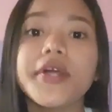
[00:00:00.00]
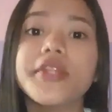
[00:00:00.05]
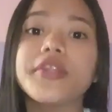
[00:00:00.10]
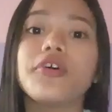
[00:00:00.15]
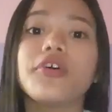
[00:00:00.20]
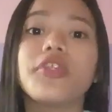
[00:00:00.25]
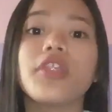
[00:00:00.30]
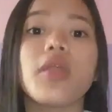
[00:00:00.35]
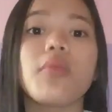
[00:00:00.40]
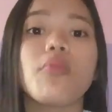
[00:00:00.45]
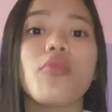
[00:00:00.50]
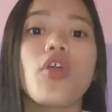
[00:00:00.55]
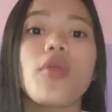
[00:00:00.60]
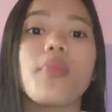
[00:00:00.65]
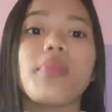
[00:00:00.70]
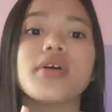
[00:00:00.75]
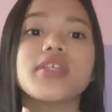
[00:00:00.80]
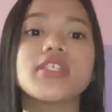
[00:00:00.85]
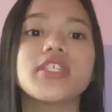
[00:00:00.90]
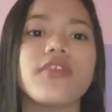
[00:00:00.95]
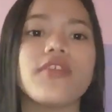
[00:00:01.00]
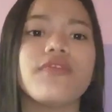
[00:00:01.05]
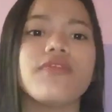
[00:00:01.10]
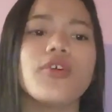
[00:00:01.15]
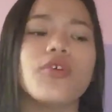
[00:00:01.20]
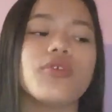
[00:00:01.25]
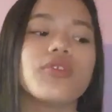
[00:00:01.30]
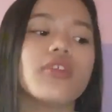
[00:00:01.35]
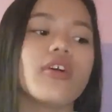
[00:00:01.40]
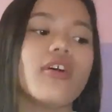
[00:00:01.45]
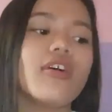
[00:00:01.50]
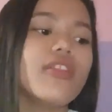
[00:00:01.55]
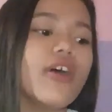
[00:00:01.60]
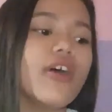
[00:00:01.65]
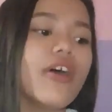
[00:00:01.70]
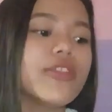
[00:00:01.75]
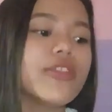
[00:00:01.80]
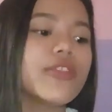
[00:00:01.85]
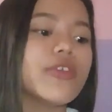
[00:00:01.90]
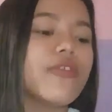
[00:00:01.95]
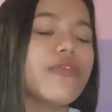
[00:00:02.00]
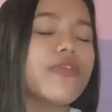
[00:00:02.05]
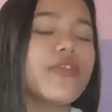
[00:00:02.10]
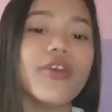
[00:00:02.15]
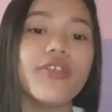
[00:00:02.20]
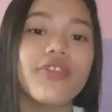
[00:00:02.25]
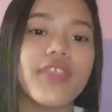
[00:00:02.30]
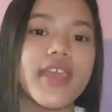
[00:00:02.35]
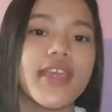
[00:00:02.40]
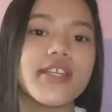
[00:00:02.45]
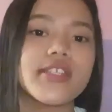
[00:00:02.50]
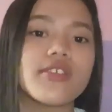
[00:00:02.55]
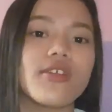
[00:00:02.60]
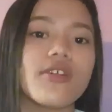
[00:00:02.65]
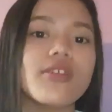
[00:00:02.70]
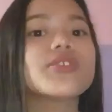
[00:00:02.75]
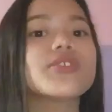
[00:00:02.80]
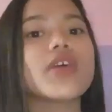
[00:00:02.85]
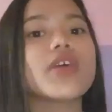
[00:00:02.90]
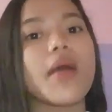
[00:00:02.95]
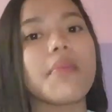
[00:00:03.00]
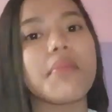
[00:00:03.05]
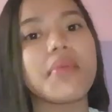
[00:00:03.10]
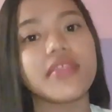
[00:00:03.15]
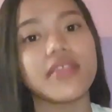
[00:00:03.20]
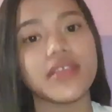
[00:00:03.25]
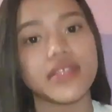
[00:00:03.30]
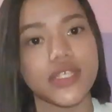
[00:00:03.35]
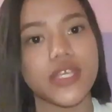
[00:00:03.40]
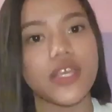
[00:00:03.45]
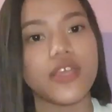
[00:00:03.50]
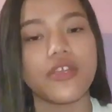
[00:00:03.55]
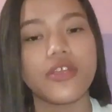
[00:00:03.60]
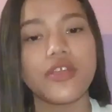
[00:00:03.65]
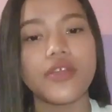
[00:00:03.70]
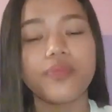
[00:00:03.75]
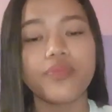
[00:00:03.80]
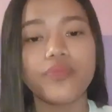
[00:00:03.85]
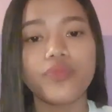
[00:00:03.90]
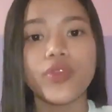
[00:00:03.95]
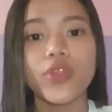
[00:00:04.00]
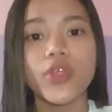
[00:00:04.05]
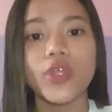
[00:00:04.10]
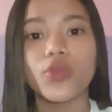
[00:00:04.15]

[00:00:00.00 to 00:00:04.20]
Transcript: But on a more positive note, a lot of good things also happened this year.